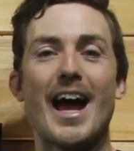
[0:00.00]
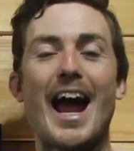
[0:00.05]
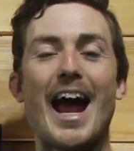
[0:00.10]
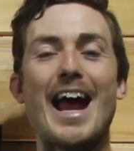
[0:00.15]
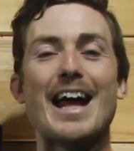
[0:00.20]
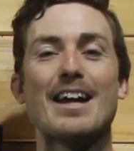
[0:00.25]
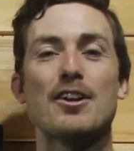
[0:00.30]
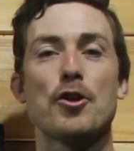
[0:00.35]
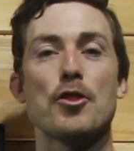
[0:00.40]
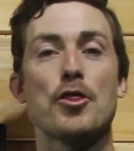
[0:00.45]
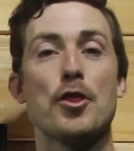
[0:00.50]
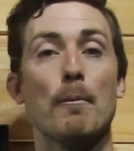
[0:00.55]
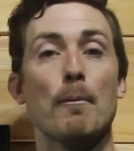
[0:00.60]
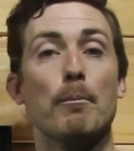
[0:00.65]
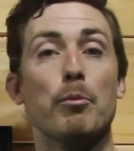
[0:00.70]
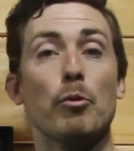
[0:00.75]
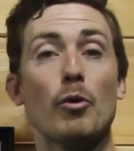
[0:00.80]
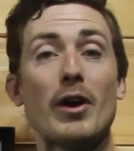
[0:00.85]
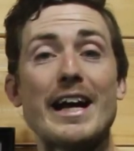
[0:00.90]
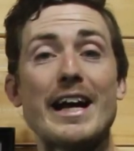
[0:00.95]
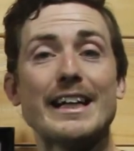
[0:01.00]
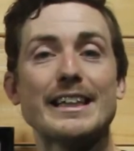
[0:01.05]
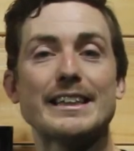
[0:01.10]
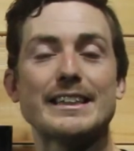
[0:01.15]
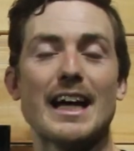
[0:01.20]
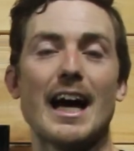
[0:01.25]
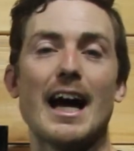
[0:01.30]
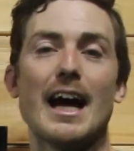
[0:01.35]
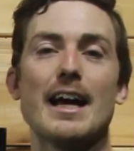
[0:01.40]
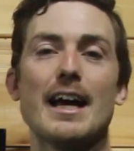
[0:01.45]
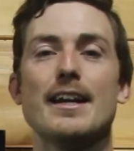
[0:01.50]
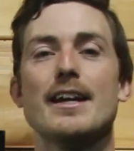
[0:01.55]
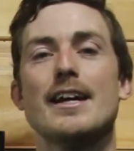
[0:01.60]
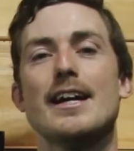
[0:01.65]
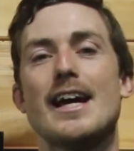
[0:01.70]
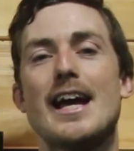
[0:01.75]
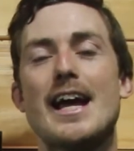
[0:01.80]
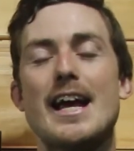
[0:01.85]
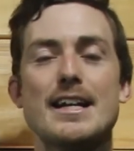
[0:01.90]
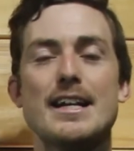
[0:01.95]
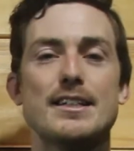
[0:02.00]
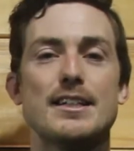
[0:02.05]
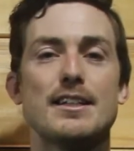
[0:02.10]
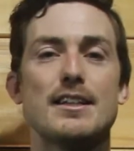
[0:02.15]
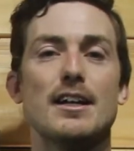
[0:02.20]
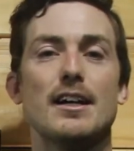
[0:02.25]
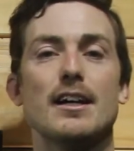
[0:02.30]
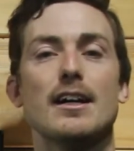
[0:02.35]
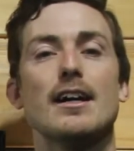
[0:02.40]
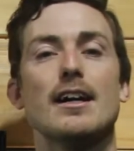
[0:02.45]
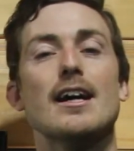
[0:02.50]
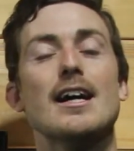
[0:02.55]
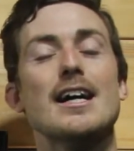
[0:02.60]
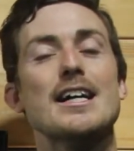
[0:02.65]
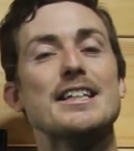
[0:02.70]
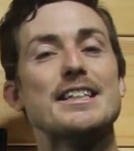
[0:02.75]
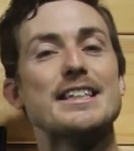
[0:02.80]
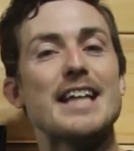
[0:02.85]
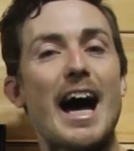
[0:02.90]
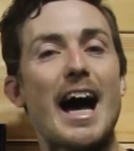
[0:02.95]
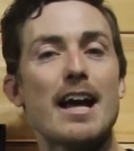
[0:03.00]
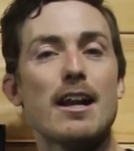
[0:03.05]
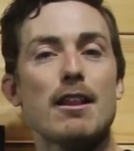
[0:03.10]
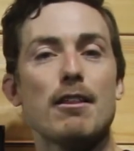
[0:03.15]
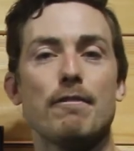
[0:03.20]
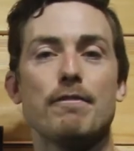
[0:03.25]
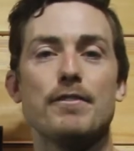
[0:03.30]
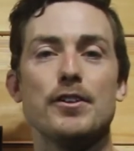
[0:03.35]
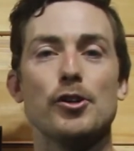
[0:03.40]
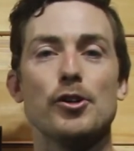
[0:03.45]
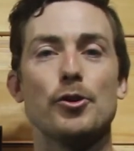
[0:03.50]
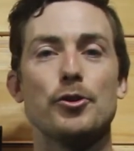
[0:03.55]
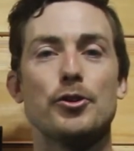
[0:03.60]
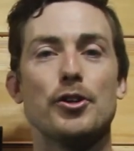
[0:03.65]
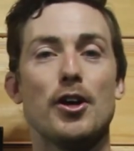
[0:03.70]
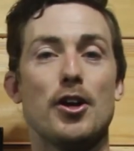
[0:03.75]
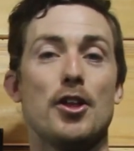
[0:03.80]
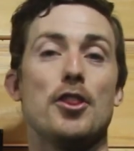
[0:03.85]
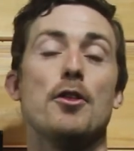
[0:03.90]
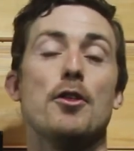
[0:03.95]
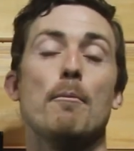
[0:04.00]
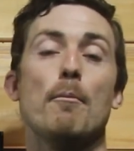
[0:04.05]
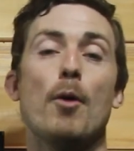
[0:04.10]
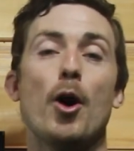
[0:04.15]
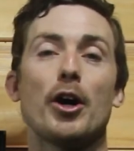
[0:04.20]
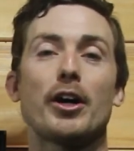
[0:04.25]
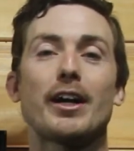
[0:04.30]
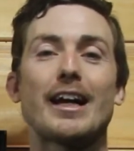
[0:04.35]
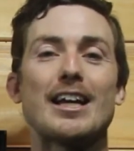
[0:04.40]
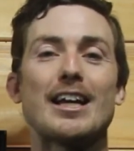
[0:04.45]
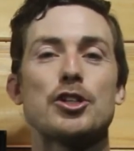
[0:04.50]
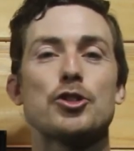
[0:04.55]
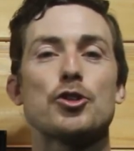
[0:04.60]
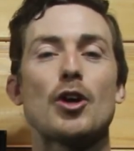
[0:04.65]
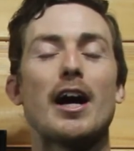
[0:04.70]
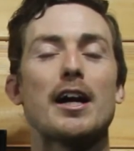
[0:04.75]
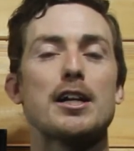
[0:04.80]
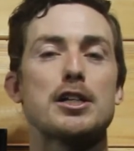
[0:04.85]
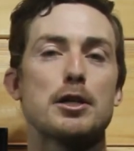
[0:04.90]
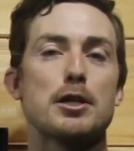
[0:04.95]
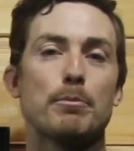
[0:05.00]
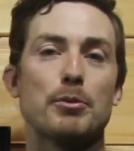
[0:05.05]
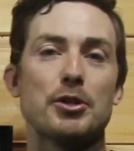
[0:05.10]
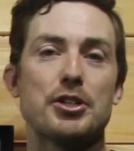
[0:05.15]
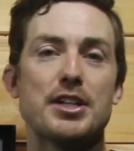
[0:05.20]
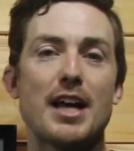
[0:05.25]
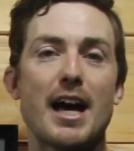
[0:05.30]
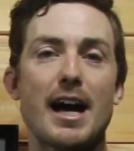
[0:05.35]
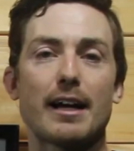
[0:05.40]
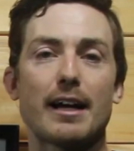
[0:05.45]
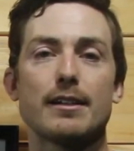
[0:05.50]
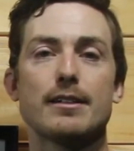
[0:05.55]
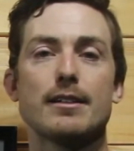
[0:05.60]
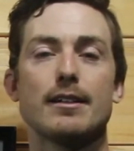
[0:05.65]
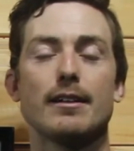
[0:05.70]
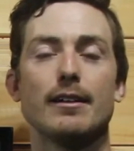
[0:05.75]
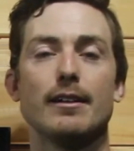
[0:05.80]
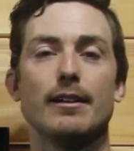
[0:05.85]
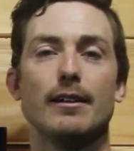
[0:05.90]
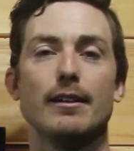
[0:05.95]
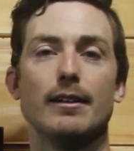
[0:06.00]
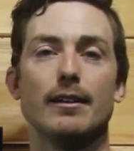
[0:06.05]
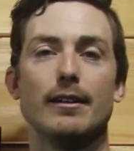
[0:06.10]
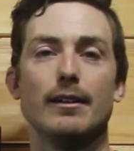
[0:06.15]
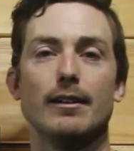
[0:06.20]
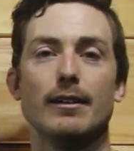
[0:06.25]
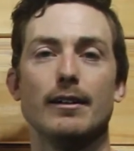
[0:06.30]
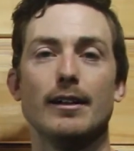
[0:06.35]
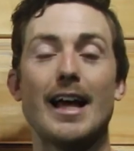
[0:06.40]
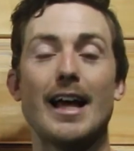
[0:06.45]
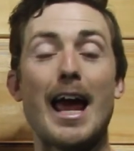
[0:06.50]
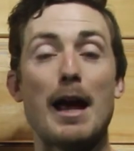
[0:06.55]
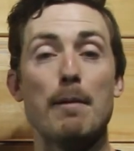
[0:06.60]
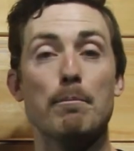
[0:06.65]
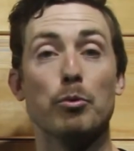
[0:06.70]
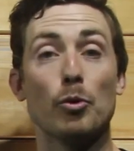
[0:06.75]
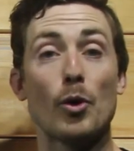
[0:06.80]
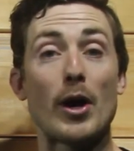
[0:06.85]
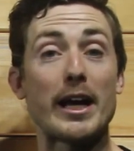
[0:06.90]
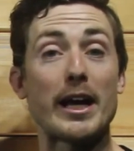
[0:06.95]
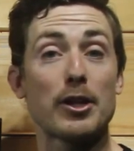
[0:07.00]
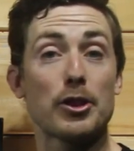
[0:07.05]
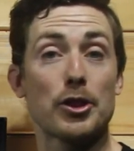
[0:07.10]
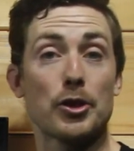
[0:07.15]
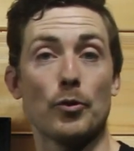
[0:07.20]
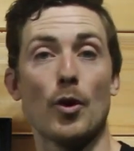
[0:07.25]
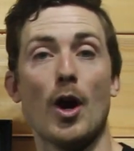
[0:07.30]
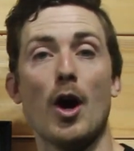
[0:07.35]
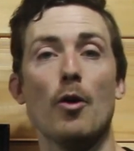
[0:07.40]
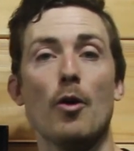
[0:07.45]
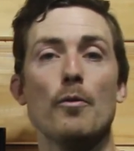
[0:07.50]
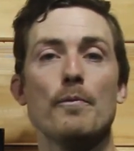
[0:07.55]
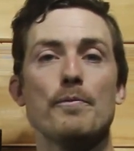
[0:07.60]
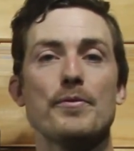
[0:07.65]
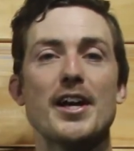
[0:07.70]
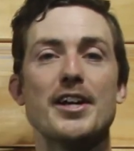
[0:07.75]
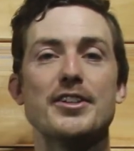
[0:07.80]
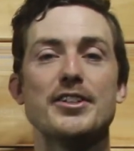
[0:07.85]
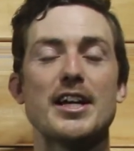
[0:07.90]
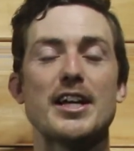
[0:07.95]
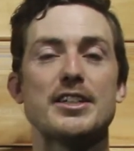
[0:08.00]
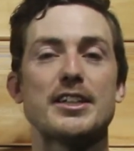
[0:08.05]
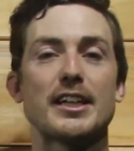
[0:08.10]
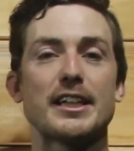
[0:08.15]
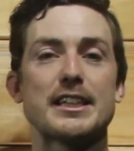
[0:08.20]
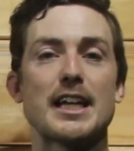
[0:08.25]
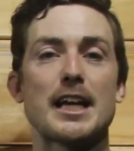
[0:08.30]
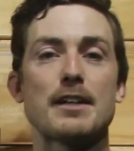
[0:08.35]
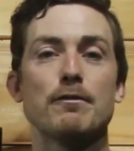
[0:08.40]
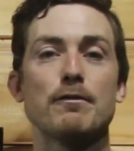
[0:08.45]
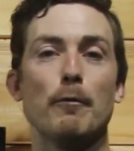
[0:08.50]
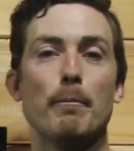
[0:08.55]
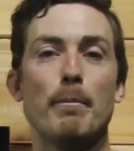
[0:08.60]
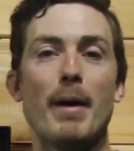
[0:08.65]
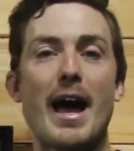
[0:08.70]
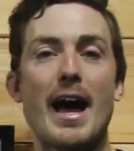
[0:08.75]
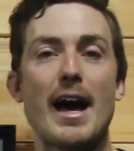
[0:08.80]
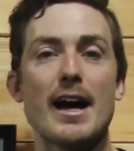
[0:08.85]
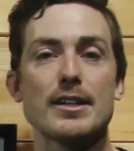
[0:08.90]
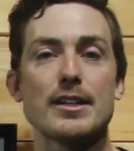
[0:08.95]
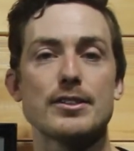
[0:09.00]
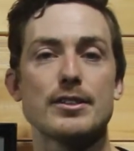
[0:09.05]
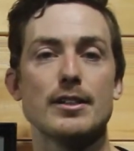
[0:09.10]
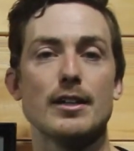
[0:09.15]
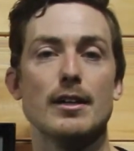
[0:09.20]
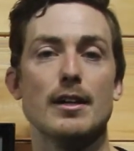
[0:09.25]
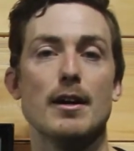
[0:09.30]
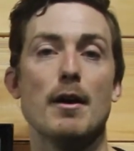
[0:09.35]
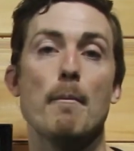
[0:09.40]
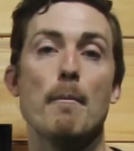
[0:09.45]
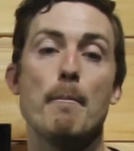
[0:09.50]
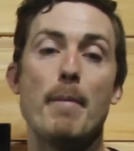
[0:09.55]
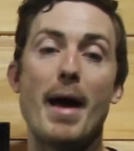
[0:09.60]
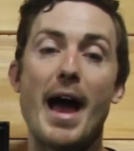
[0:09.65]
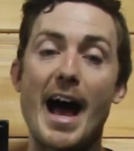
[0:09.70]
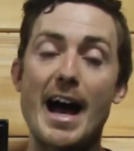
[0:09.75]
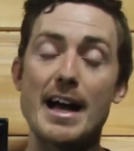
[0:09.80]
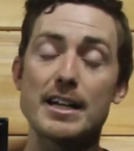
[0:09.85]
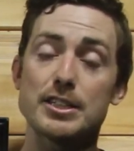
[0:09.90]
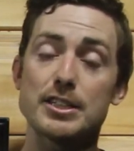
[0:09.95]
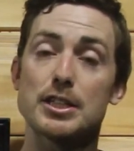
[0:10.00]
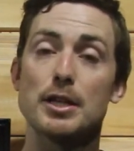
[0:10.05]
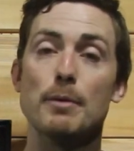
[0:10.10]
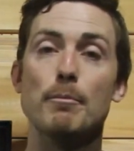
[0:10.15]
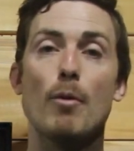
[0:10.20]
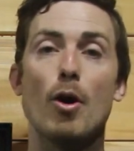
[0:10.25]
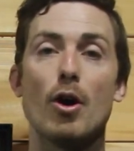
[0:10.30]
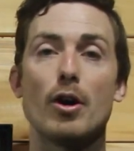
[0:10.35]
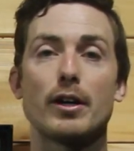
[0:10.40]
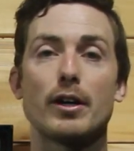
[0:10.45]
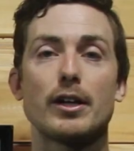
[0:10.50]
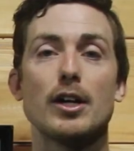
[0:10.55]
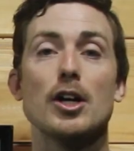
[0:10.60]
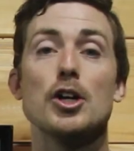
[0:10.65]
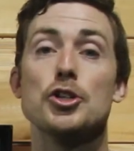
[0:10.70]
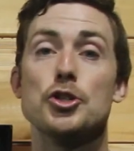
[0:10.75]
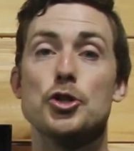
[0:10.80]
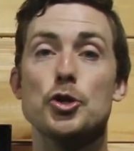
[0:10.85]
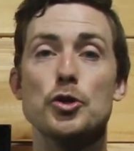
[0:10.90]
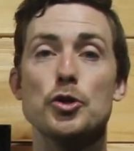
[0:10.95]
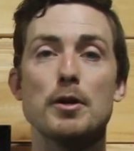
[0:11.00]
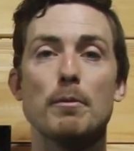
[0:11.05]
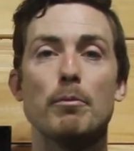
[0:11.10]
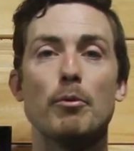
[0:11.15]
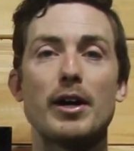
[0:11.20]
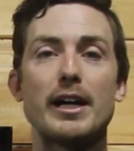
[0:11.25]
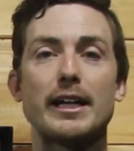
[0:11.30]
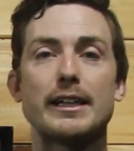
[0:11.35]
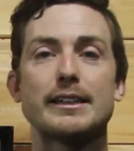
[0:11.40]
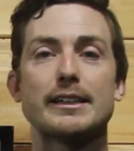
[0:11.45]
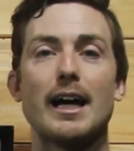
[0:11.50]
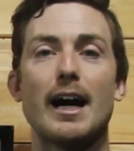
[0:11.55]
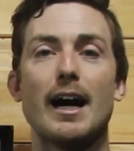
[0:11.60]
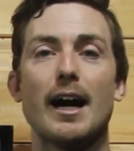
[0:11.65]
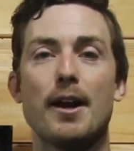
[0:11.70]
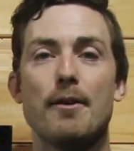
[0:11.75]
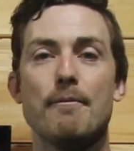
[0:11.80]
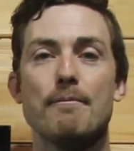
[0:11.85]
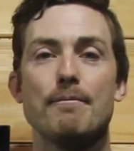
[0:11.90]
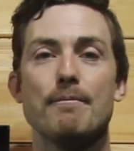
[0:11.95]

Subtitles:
and the break side is the side of the field the mark is trying to protect. A break throw is a successful pass past the mark to the break side,